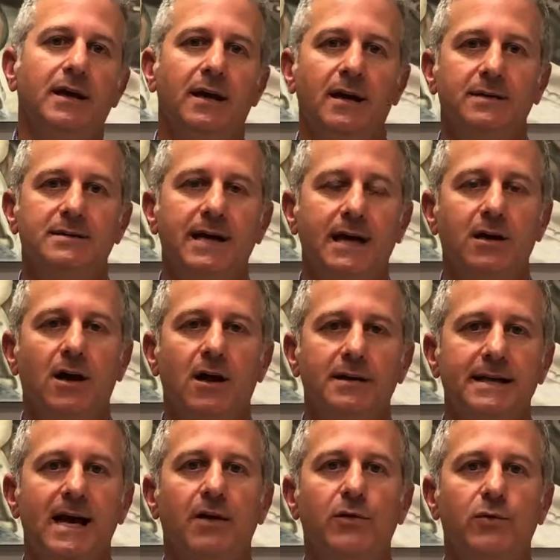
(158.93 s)
uh, take
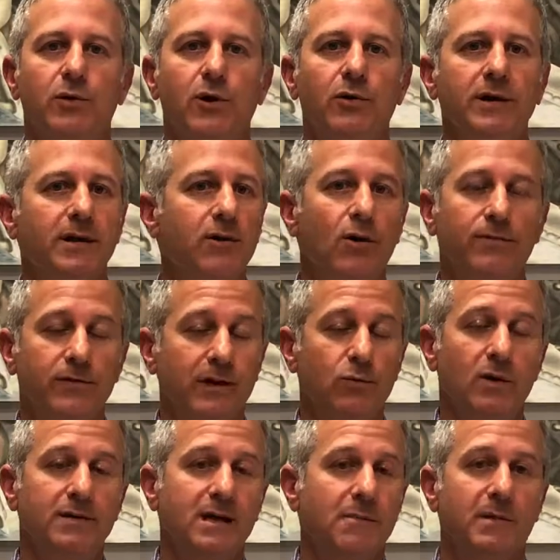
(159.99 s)
on down the road and hopefully
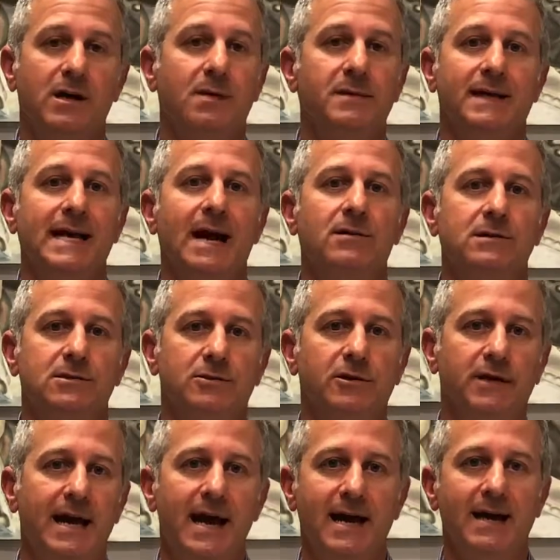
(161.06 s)
one day become a
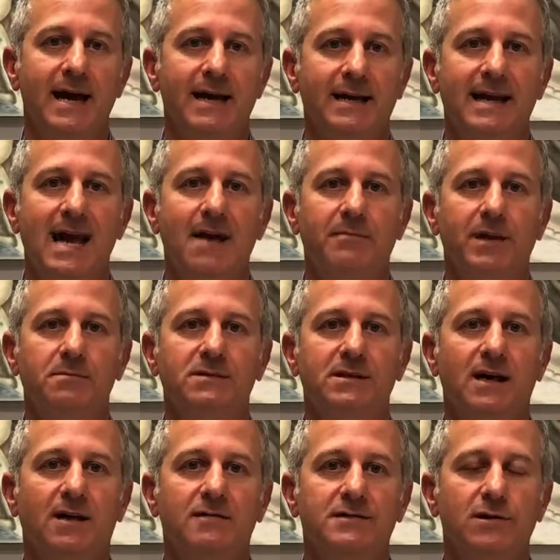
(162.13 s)
counselor at a, at a camp
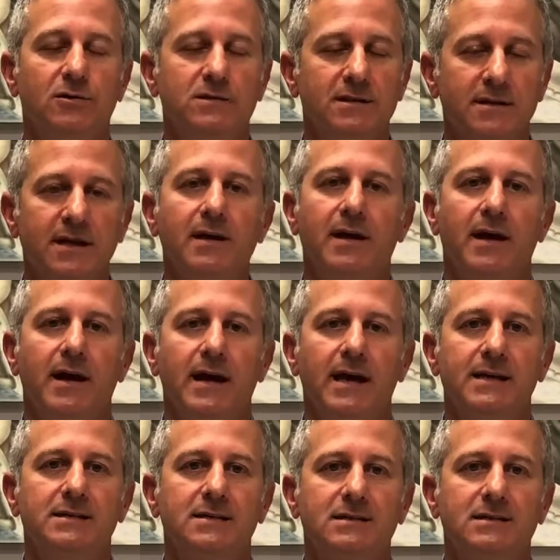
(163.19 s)
themselves. So it's a, it's a